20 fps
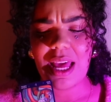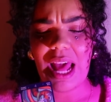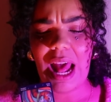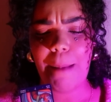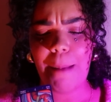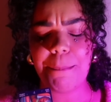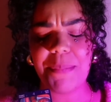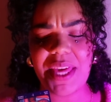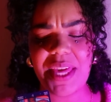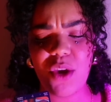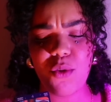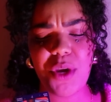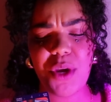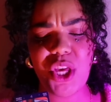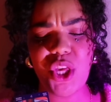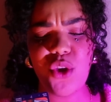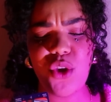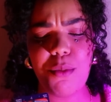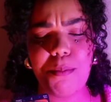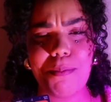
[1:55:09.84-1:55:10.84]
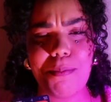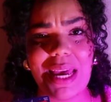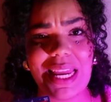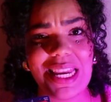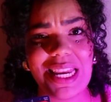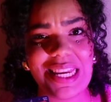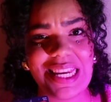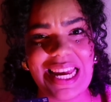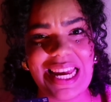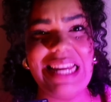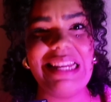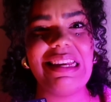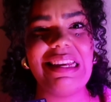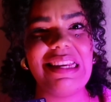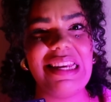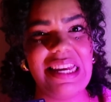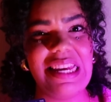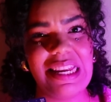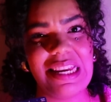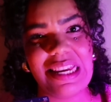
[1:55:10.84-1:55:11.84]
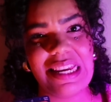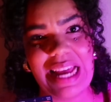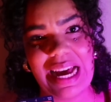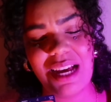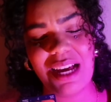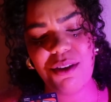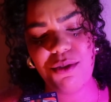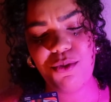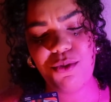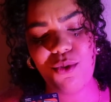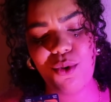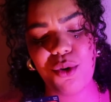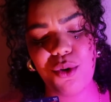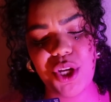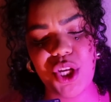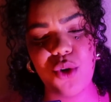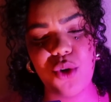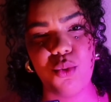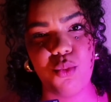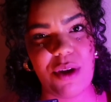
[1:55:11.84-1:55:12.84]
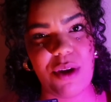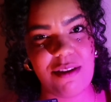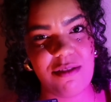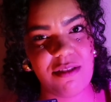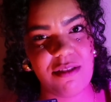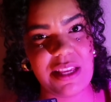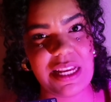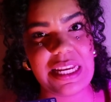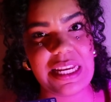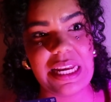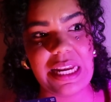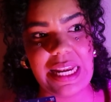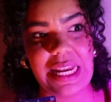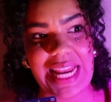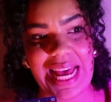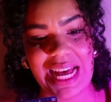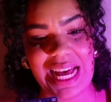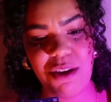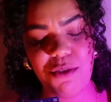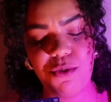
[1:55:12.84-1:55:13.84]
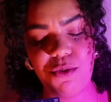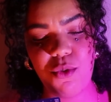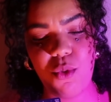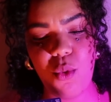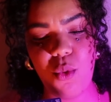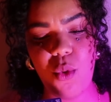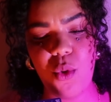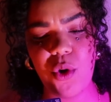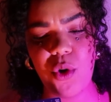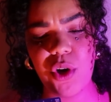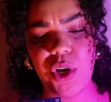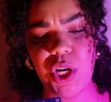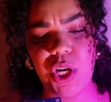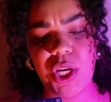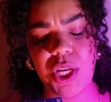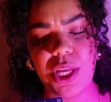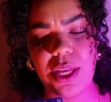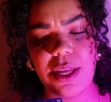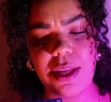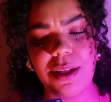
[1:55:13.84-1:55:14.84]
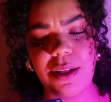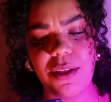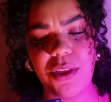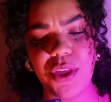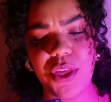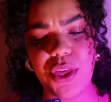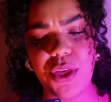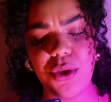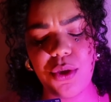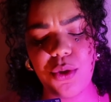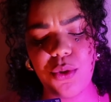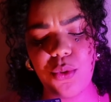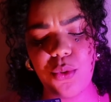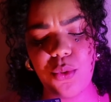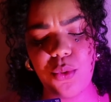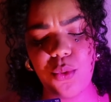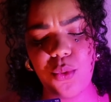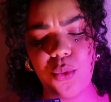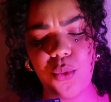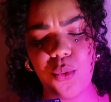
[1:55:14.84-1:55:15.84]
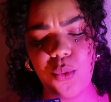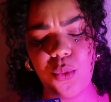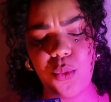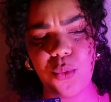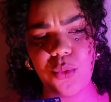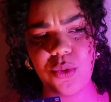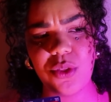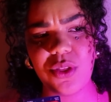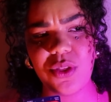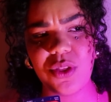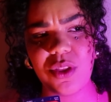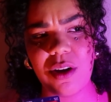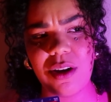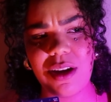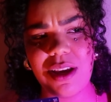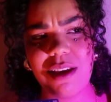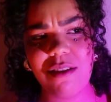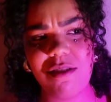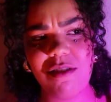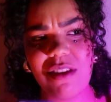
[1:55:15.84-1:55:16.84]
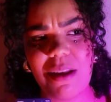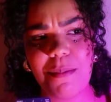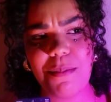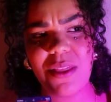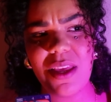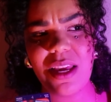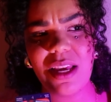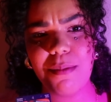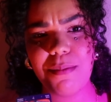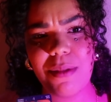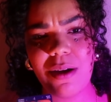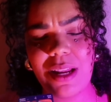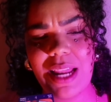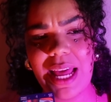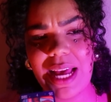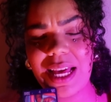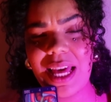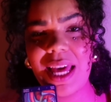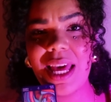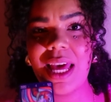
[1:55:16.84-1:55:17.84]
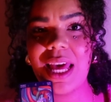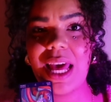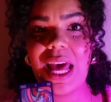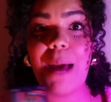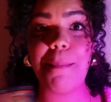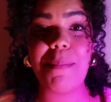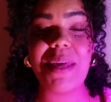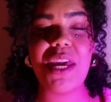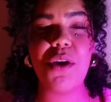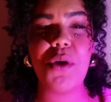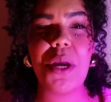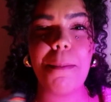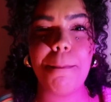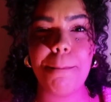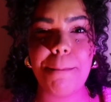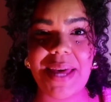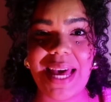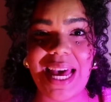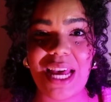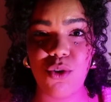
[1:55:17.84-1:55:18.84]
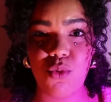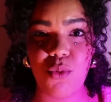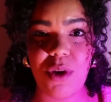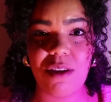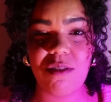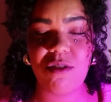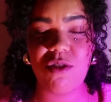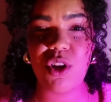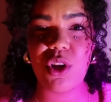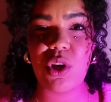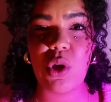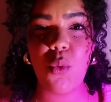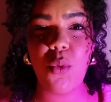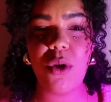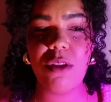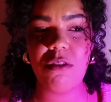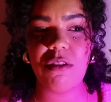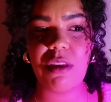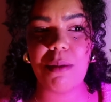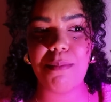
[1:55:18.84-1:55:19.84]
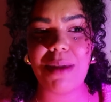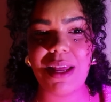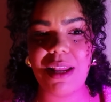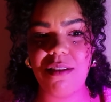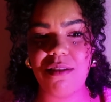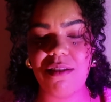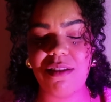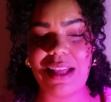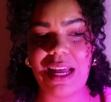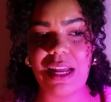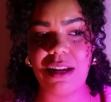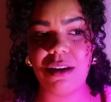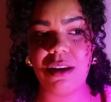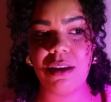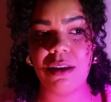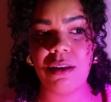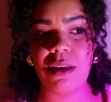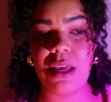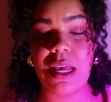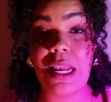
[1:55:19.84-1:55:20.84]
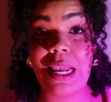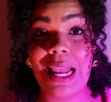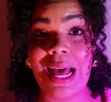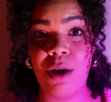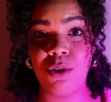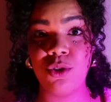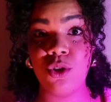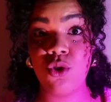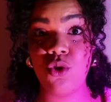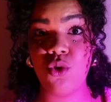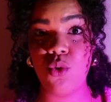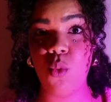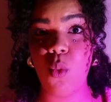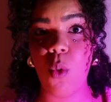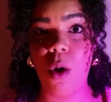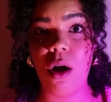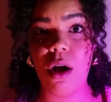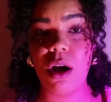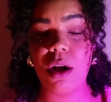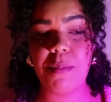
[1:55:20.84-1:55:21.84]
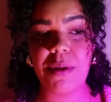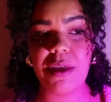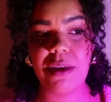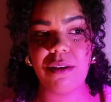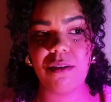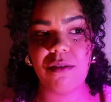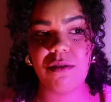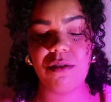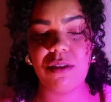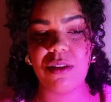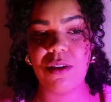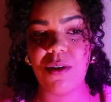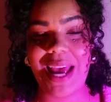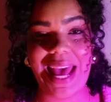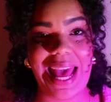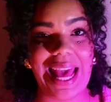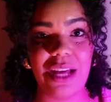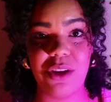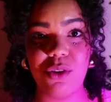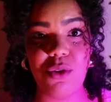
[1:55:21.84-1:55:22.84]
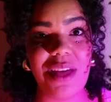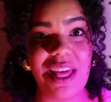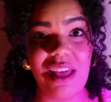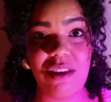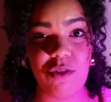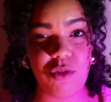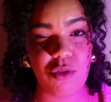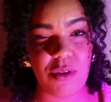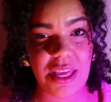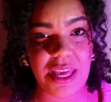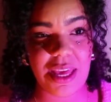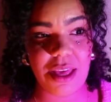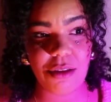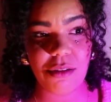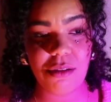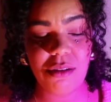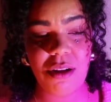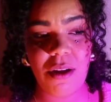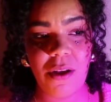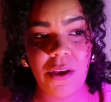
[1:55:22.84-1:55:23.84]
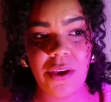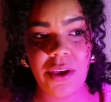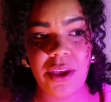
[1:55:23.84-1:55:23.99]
I'm hearing you meditated enough, or you rested enough, or there is something about, like, I'm hearing bed rest. You know when somebody's not allowed to walk because their ankle has to heal?